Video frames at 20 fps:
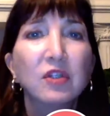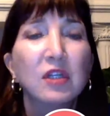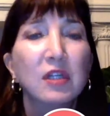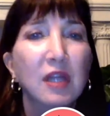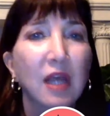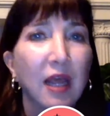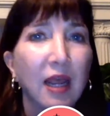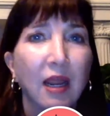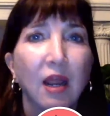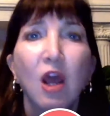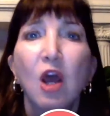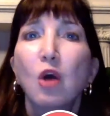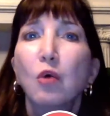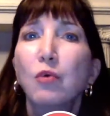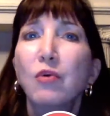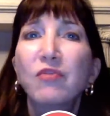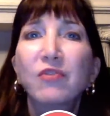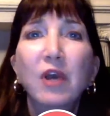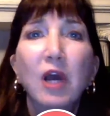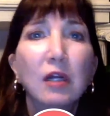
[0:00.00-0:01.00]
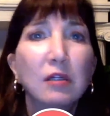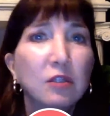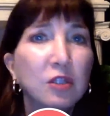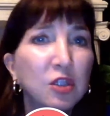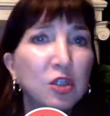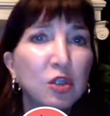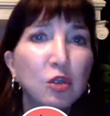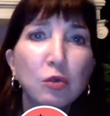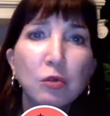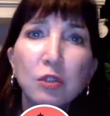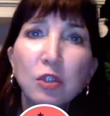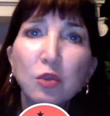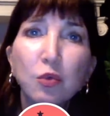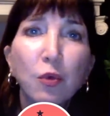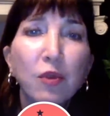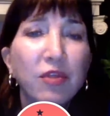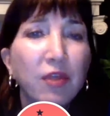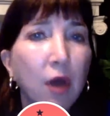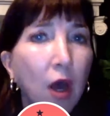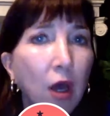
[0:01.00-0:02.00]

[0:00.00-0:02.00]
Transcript: today. We've got students with